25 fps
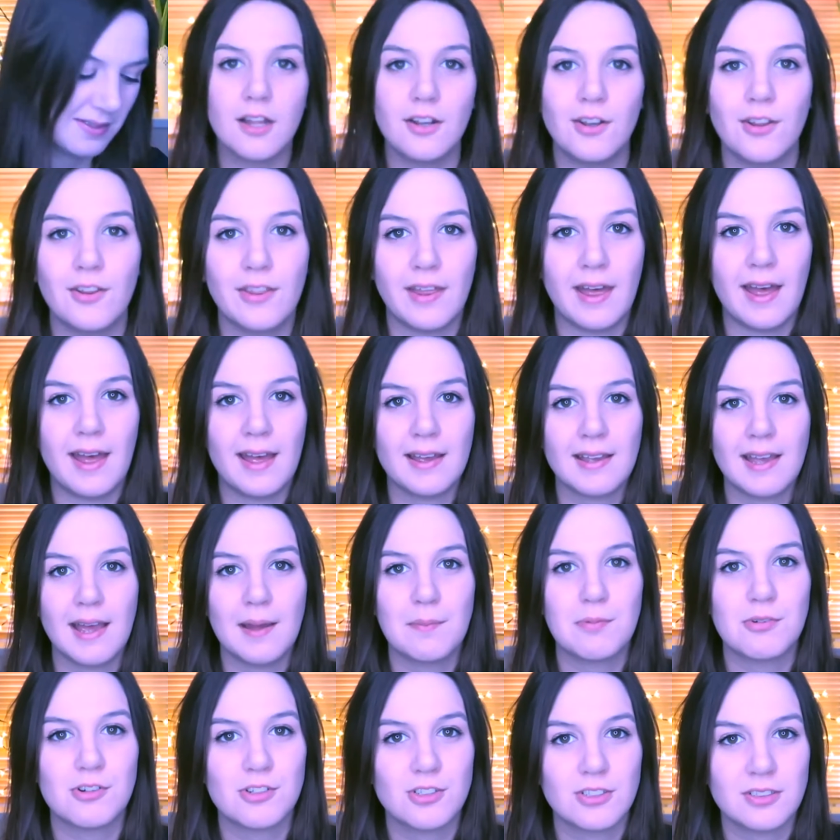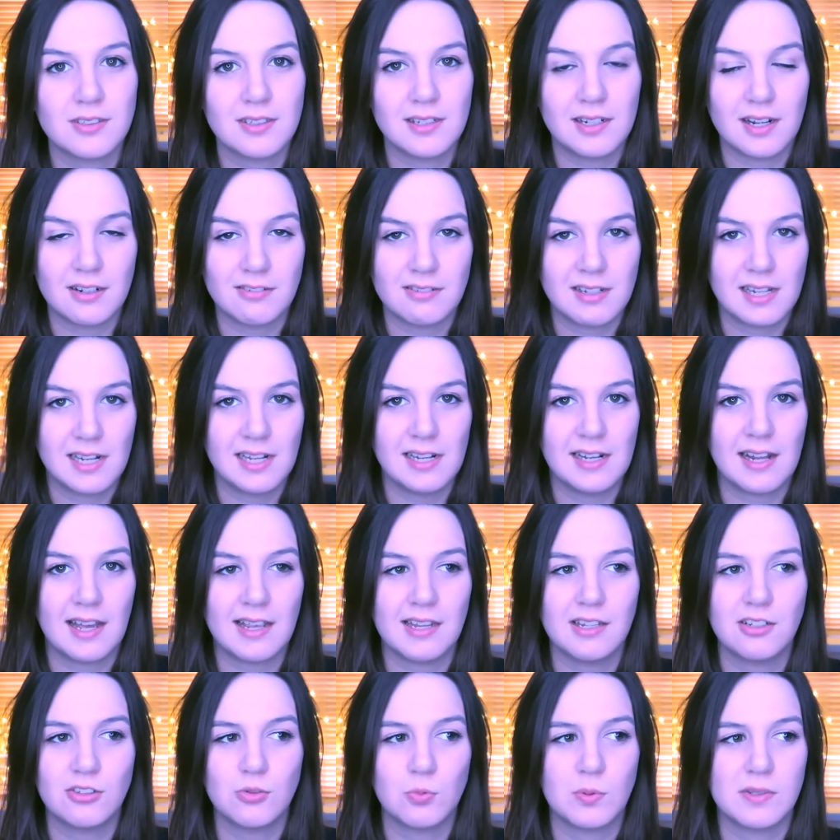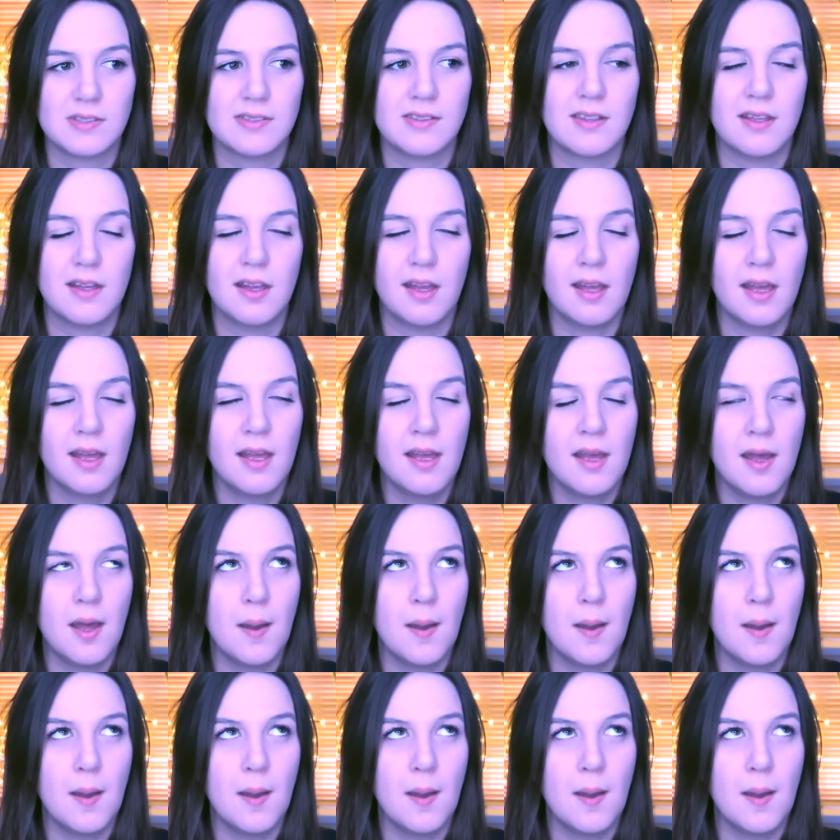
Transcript: Another hair care product that I really liked was the